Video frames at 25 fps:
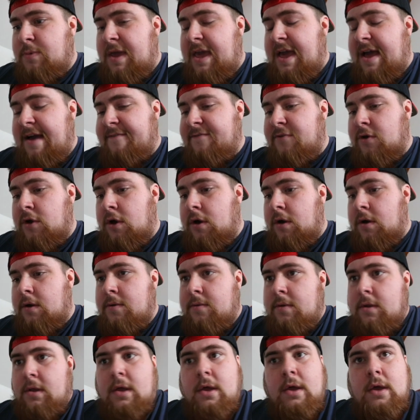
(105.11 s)
We have got
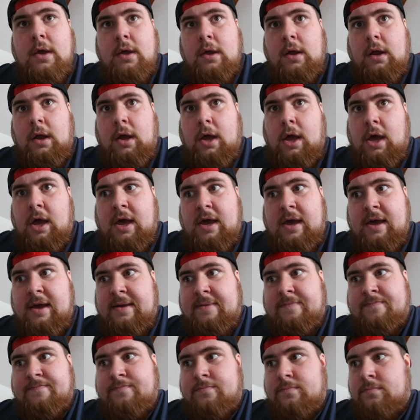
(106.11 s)

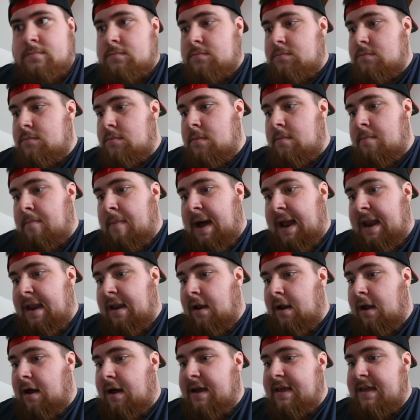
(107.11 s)

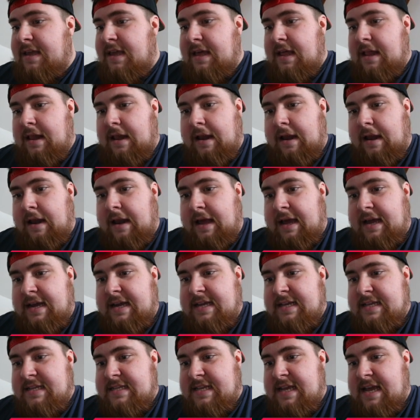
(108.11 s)
man like
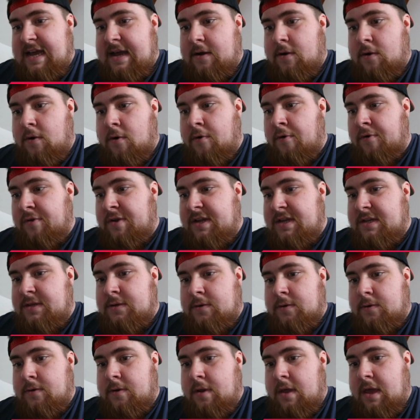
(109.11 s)
Lacazette already
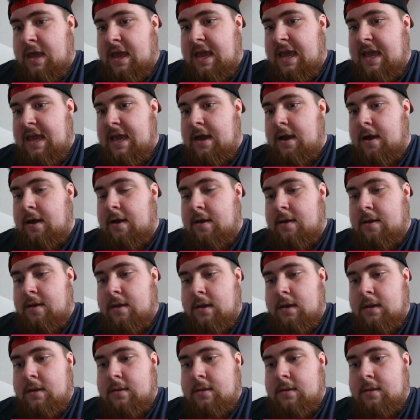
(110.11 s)
done here,